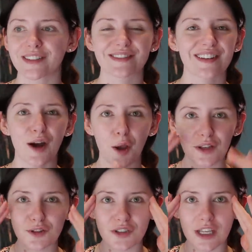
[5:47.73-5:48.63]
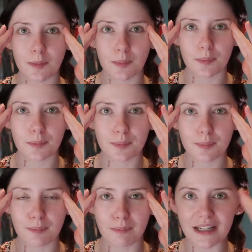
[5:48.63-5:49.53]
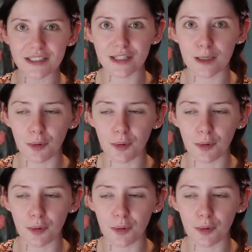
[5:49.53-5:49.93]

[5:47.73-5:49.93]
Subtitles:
And I just keep mentally